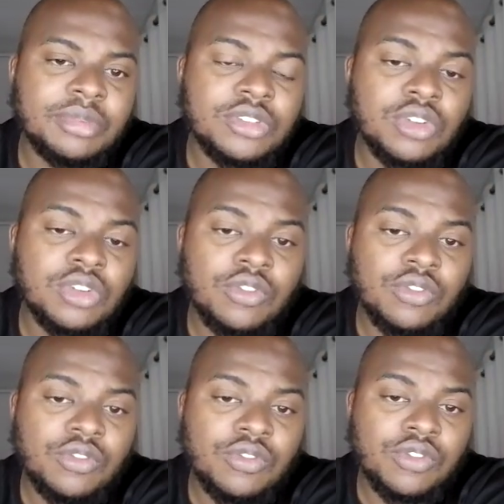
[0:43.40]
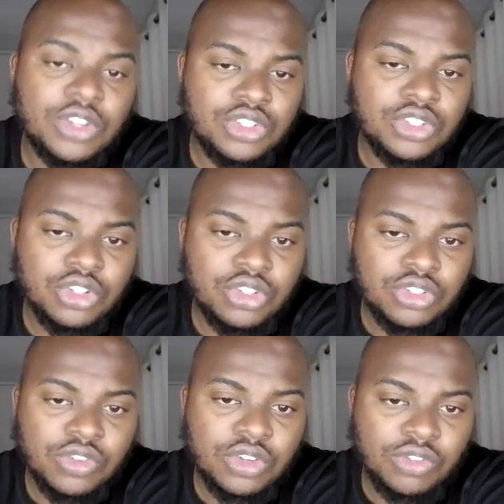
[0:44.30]
So for this you'll use,
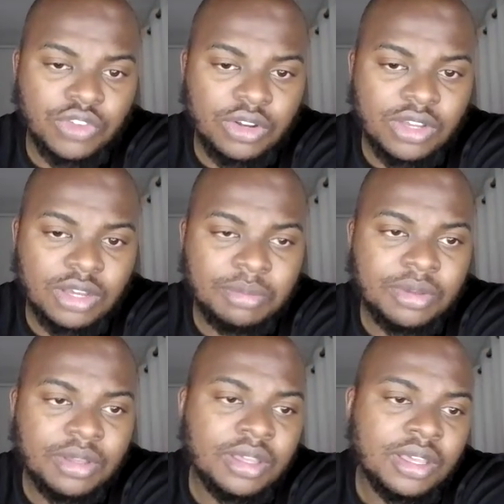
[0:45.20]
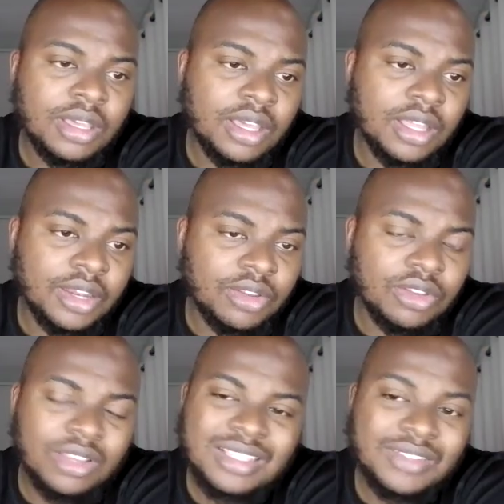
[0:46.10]
of course, VLOOKUP, and
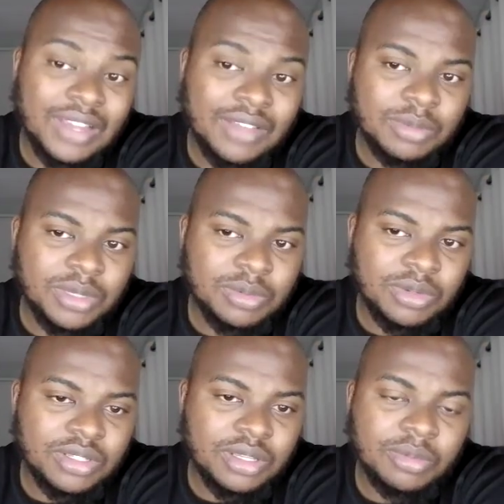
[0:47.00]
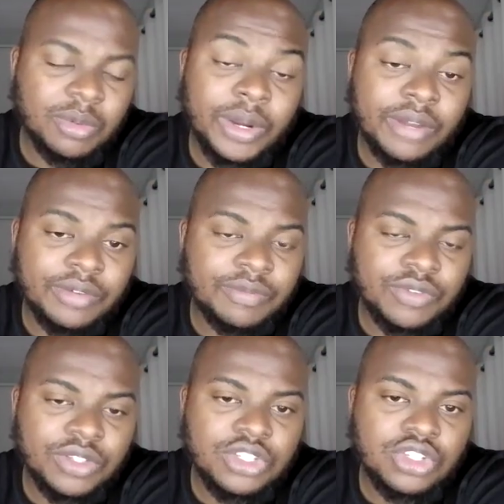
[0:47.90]
it doesn't even have to be a small table, but whatever.
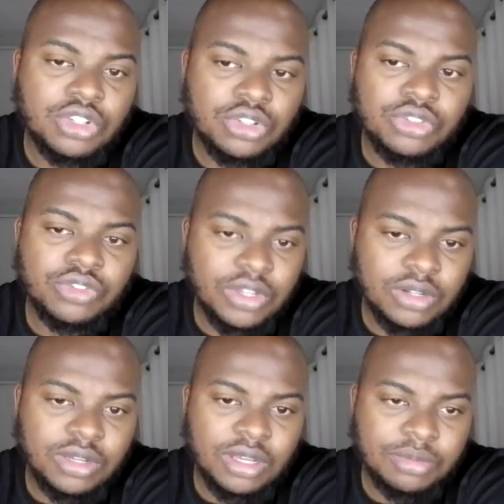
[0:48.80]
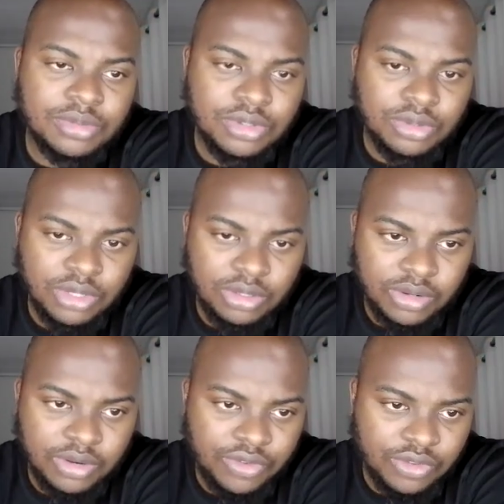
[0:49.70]
For this you'll use VLOOKUP. So it'll
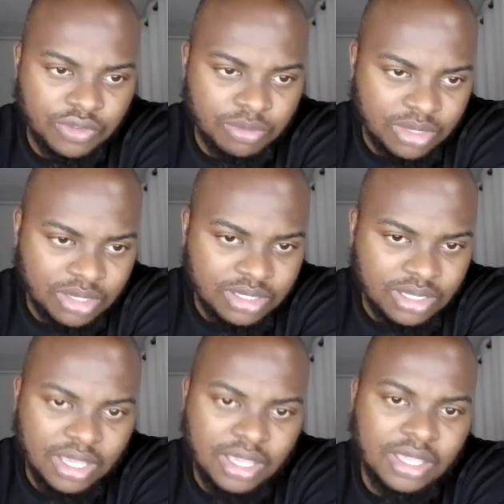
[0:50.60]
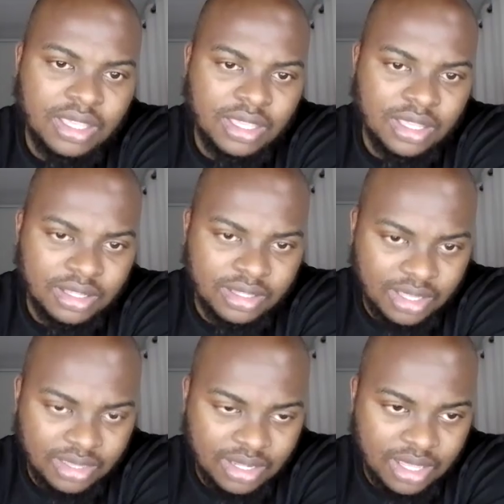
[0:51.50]
reference from this, it'll
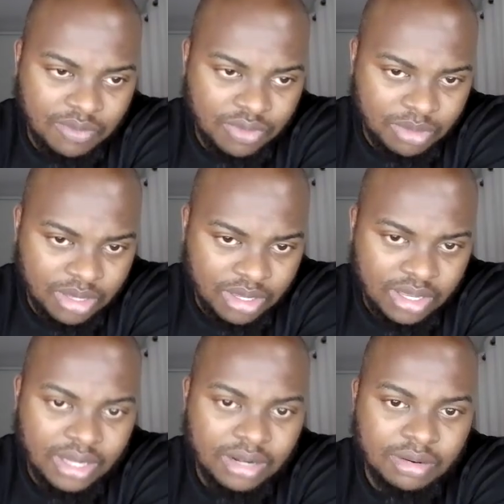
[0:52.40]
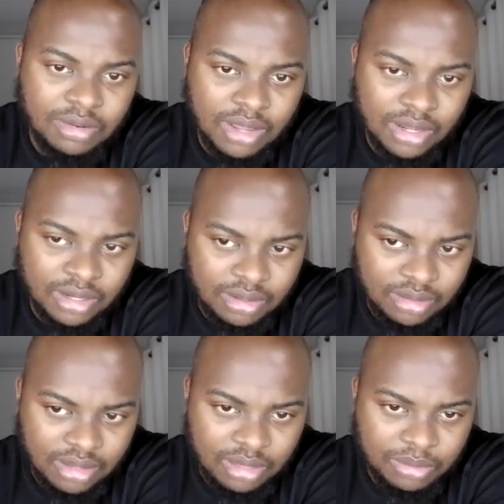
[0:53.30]
get the name from here, and
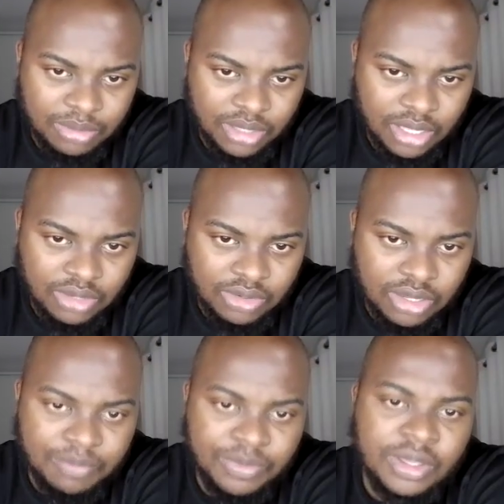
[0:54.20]
it'll output the age, okay?